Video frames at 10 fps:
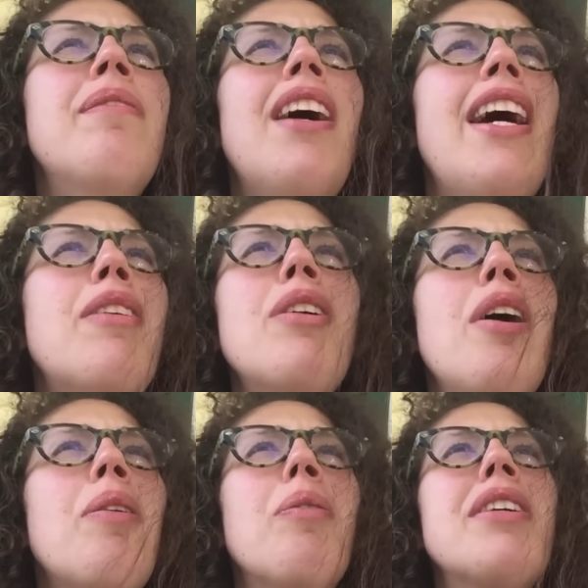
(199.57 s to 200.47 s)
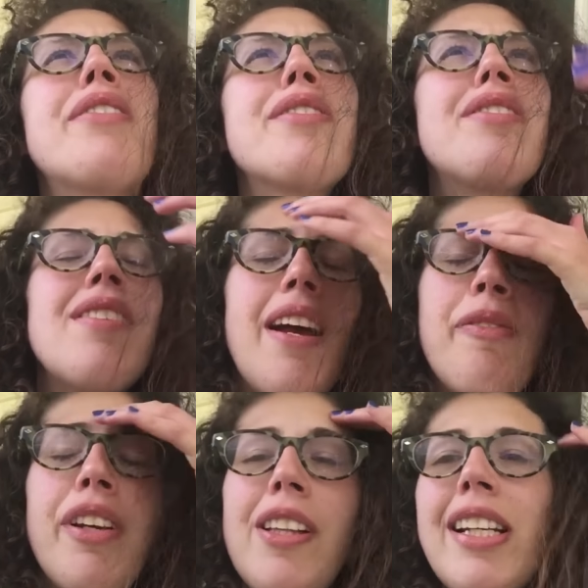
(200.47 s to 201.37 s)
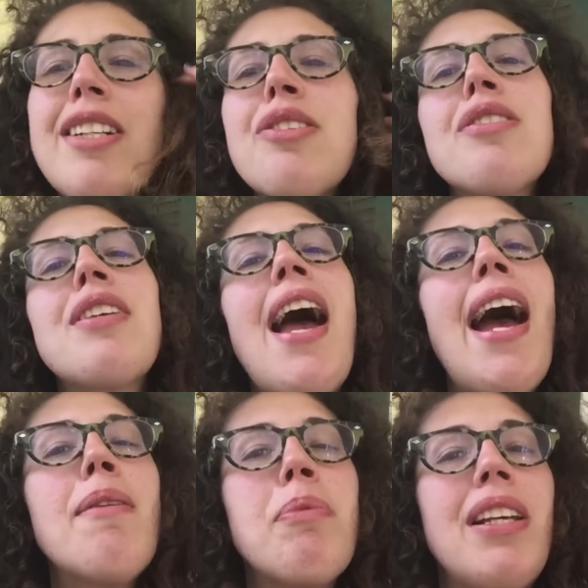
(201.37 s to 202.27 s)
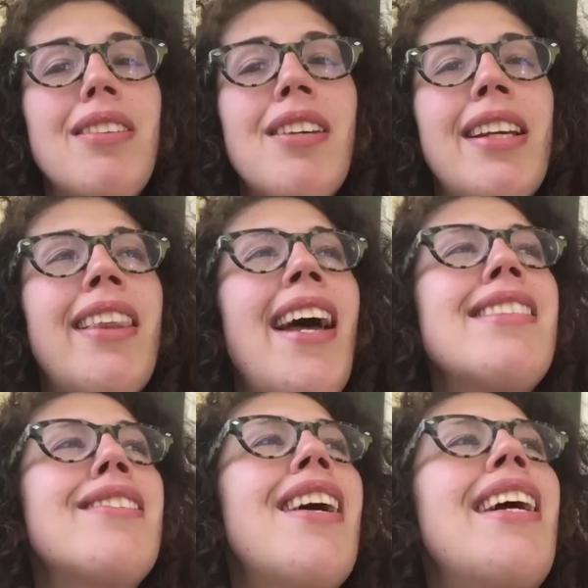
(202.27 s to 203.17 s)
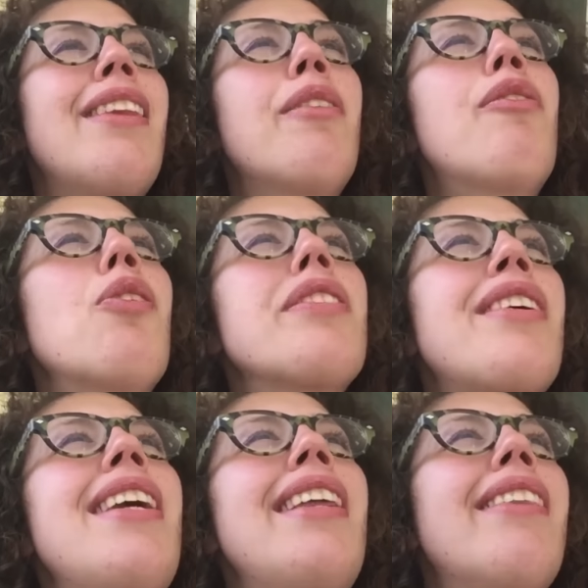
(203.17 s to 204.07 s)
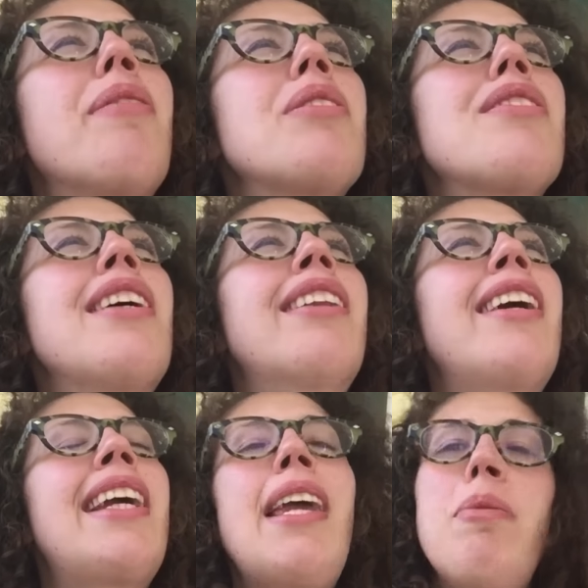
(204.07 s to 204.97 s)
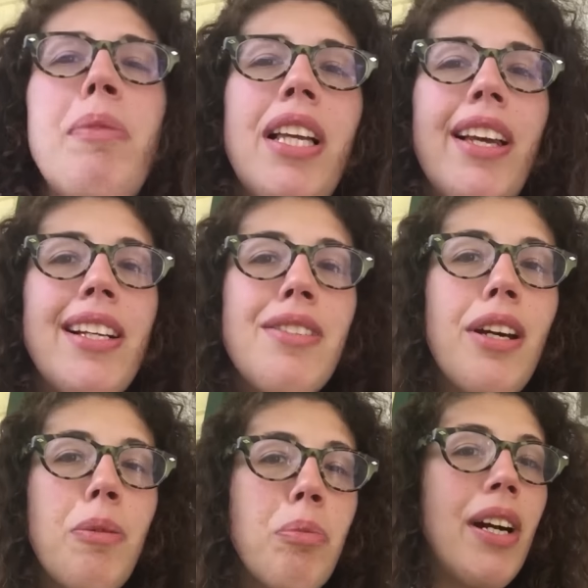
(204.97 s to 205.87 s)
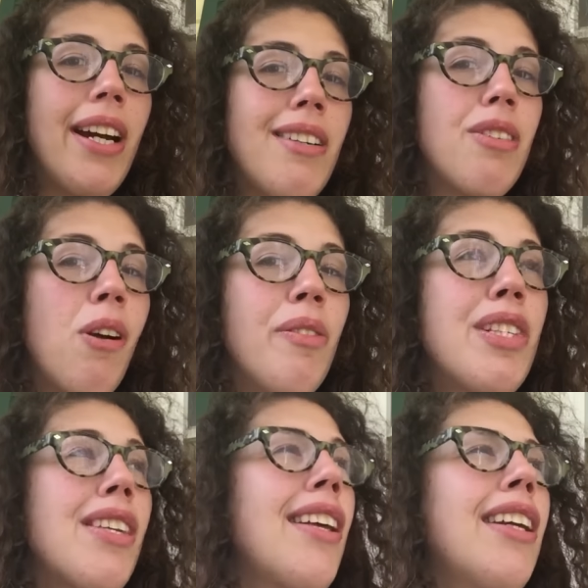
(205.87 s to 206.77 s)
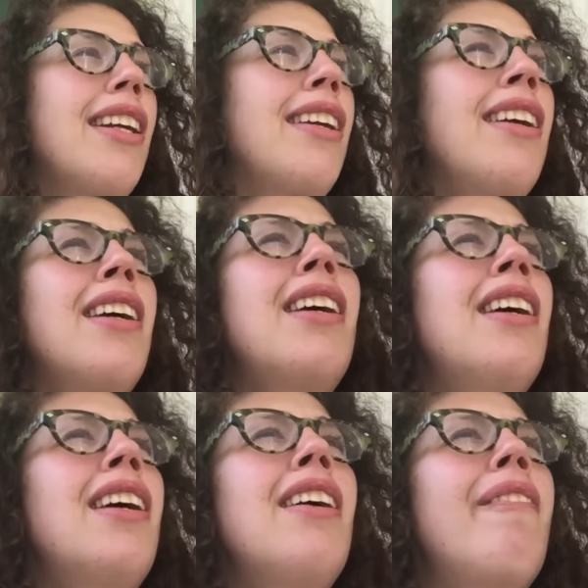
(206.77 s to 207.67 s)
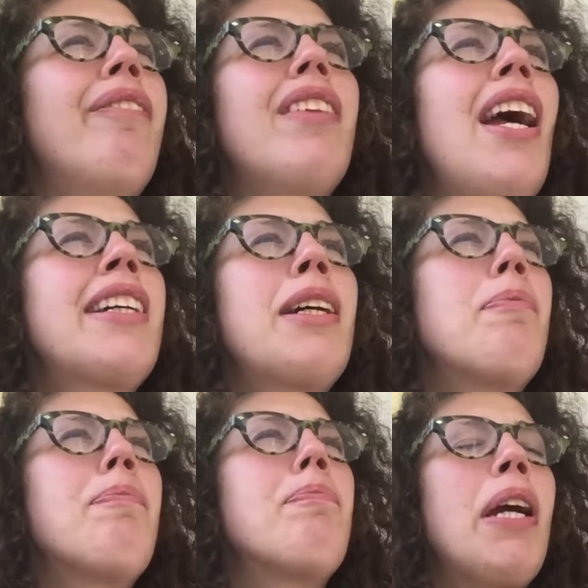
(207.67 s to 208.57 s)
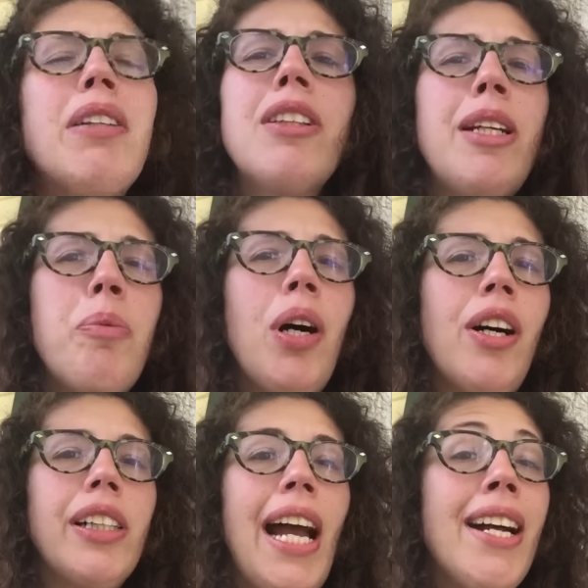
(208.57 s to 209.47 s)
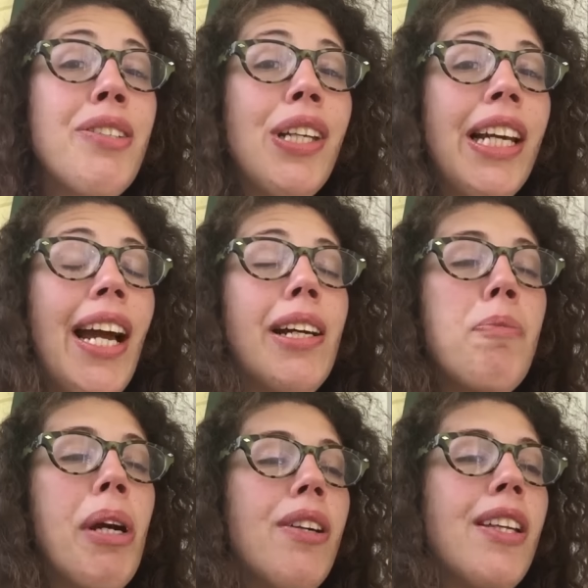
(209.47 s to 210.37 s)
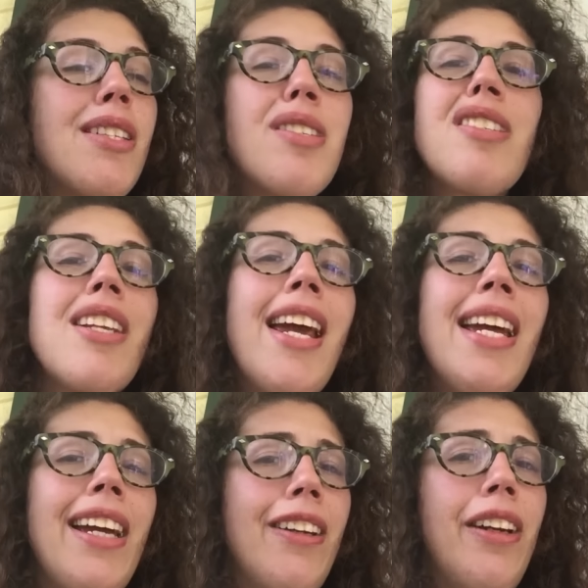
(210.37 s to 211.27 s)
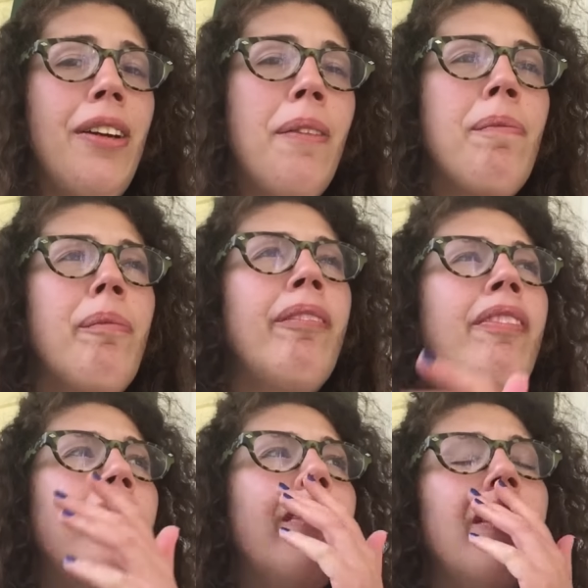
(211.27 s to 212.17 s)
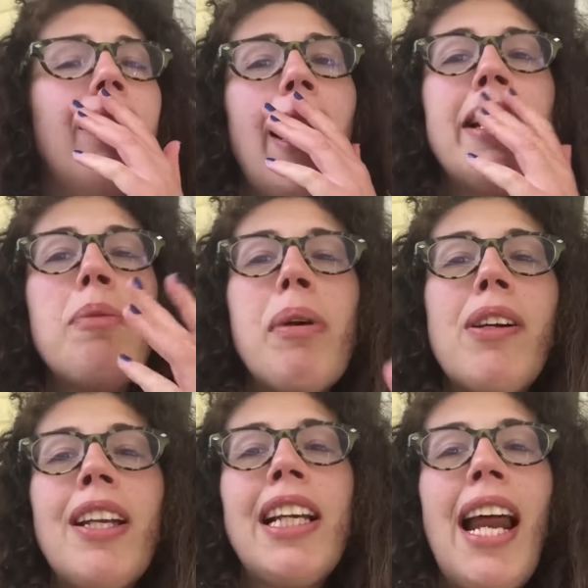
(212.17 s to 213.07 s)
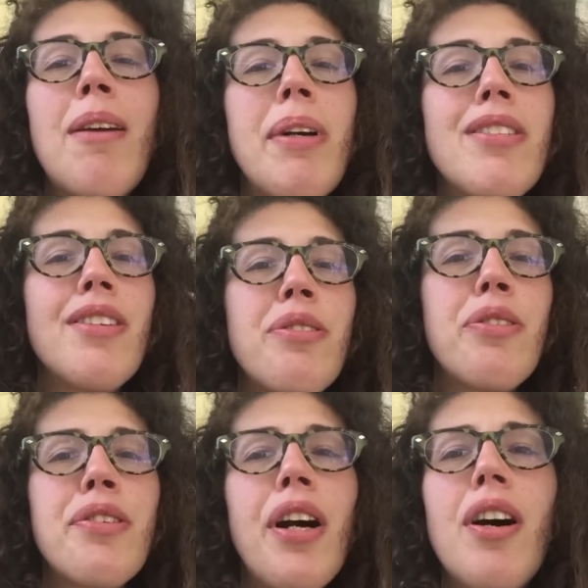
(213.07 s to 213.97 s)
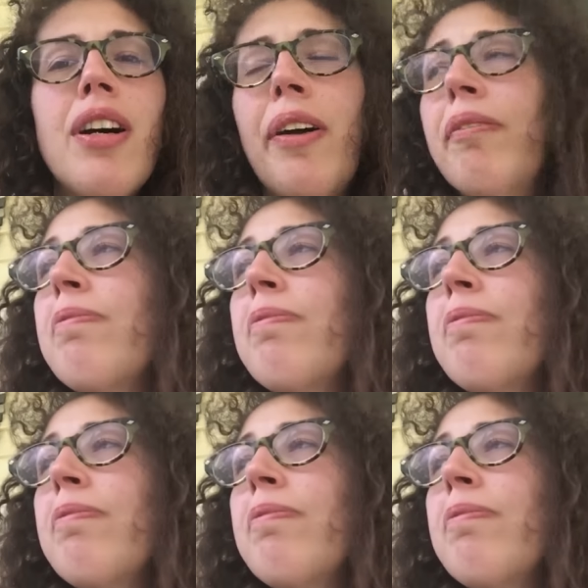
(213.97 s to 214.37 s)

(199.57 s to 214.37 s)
I don't know. It just I feel like it just happened. Like that day, the 14th, it was it like hit me like a ton of bricks. All of a sudden, I could barely walk. Actually, I could barely stand. I could barely get out of my sister's car.